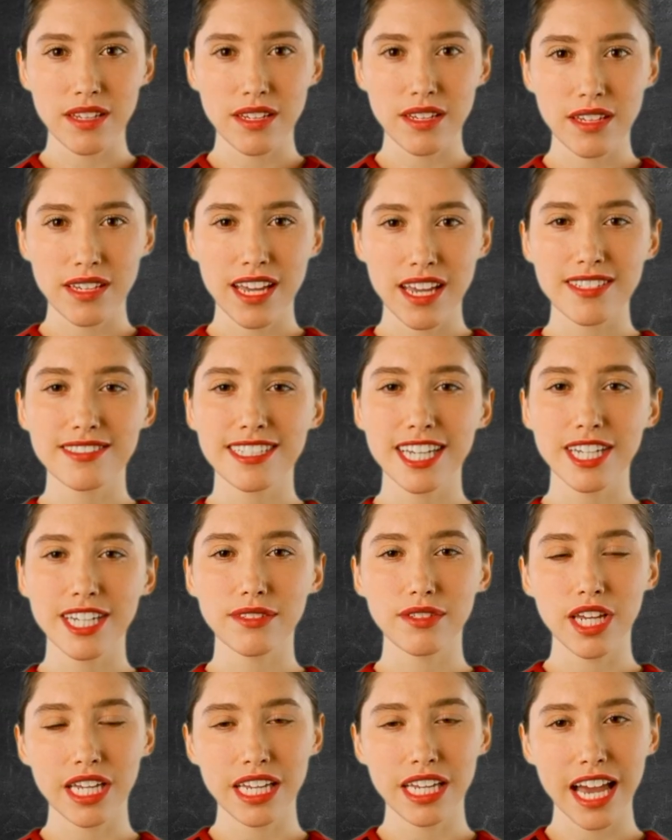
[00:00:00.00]
Let's take a
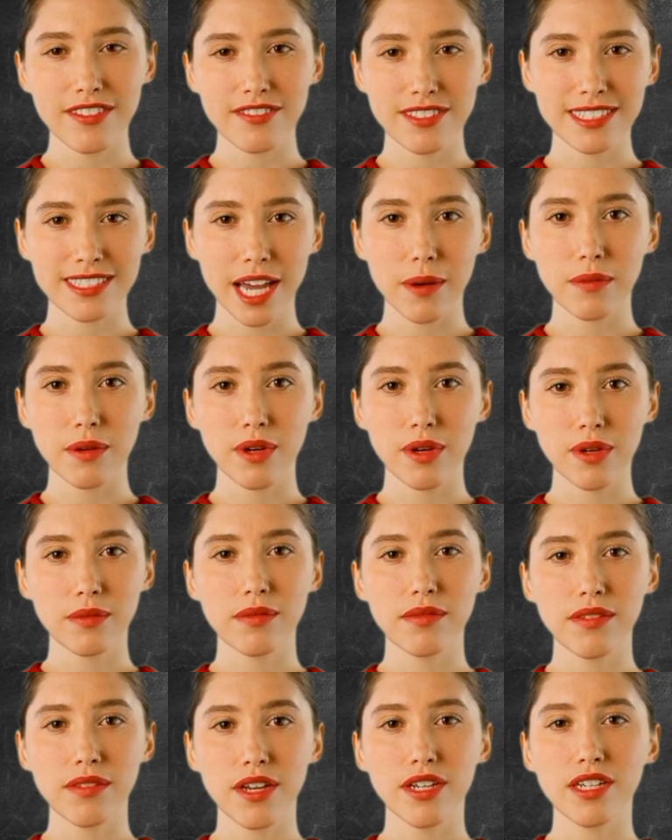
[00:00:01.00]
real-life example.
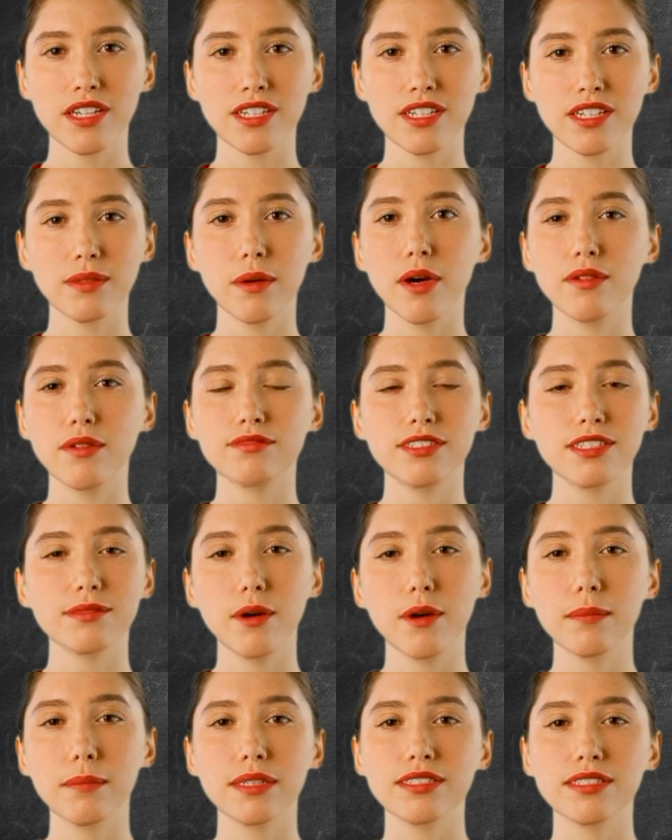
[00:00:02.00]
Suppose a
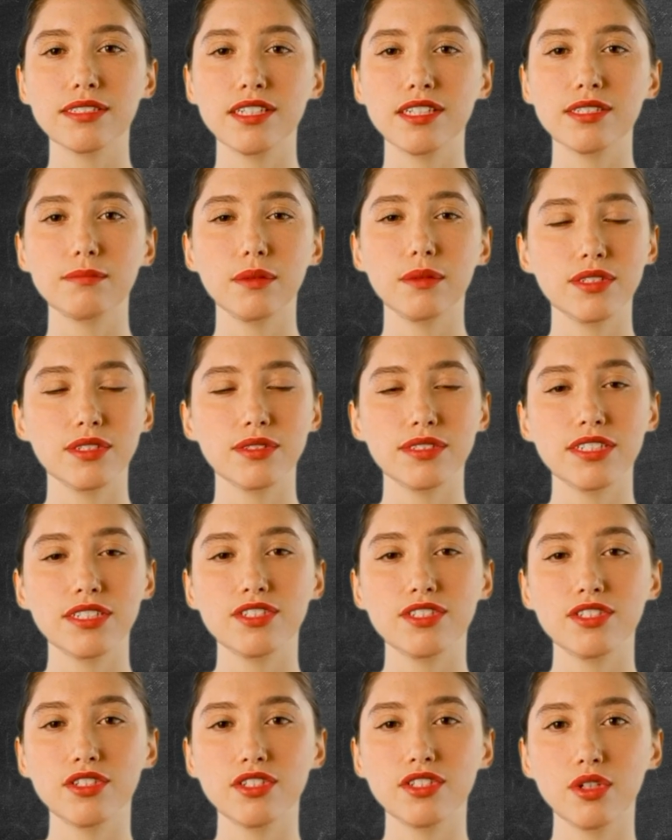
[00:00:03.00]
small business
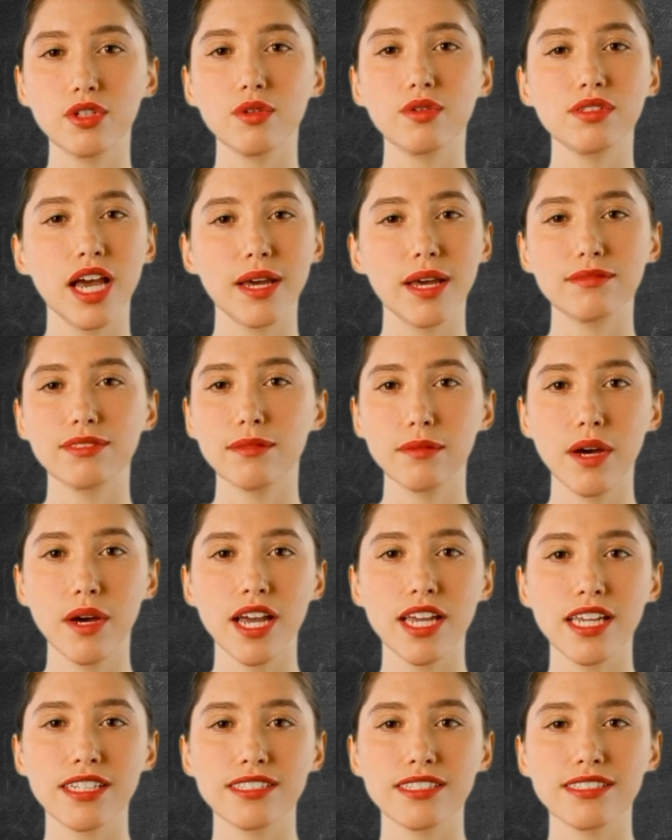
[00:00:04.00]
produces two types of
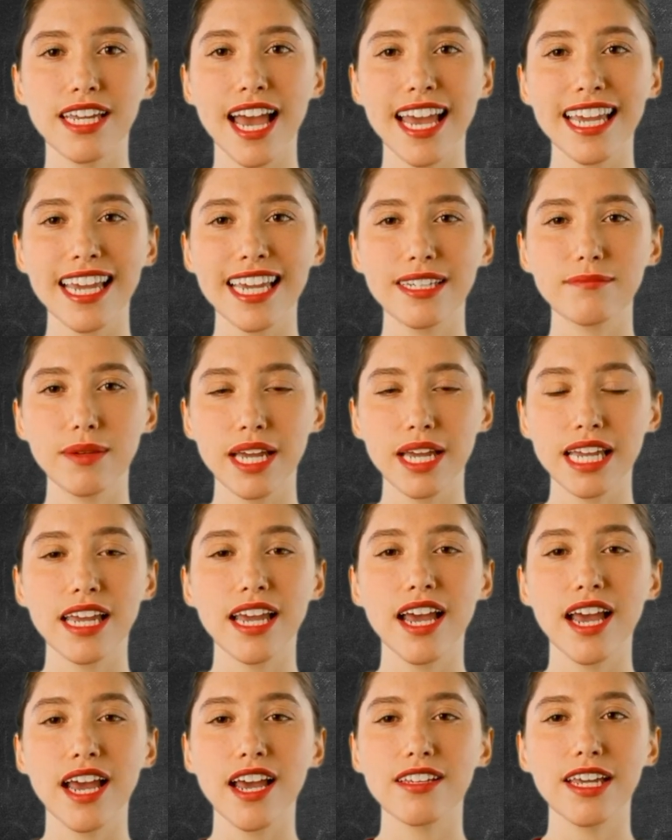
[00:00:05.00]
products, A and B,
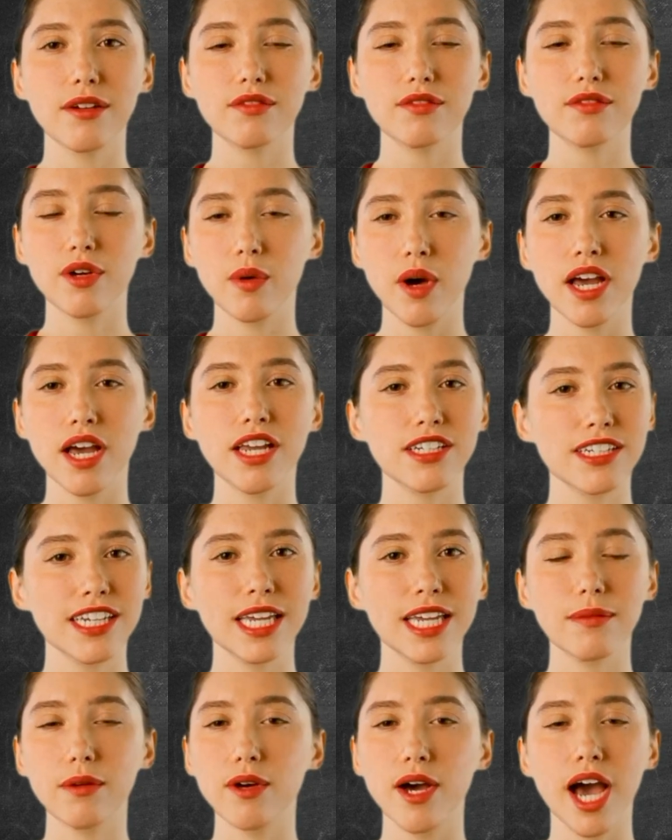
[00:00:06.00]
that require
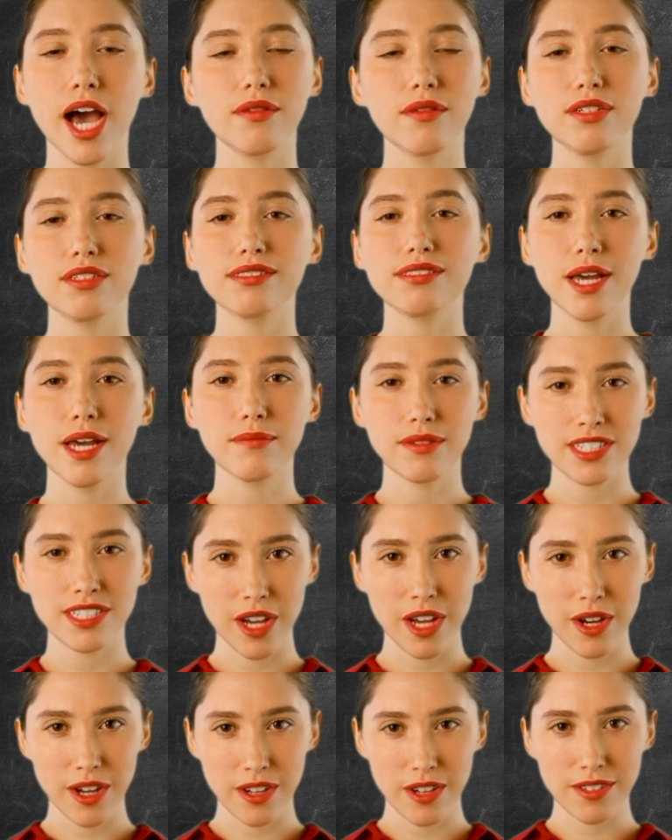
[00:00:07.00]
labor hours and
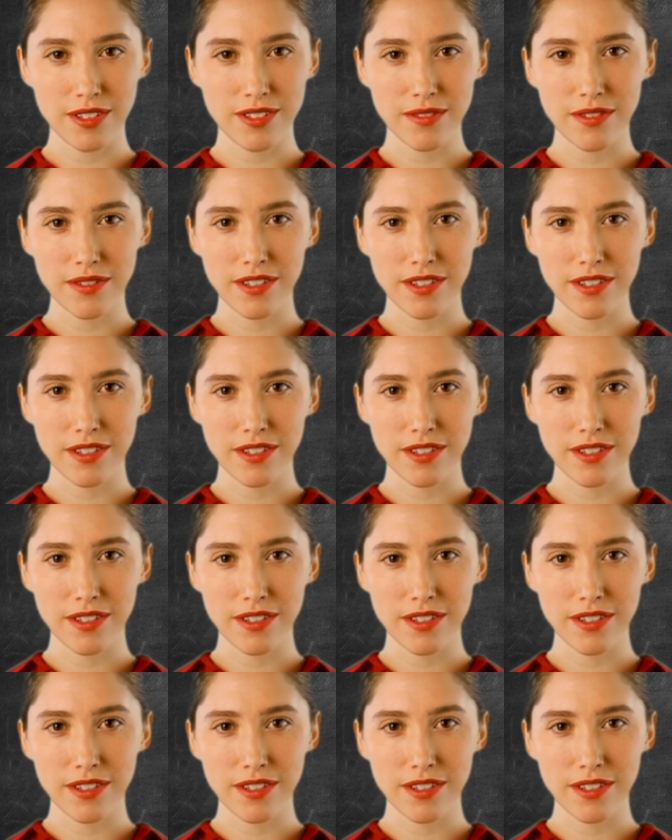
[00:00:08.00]
materials.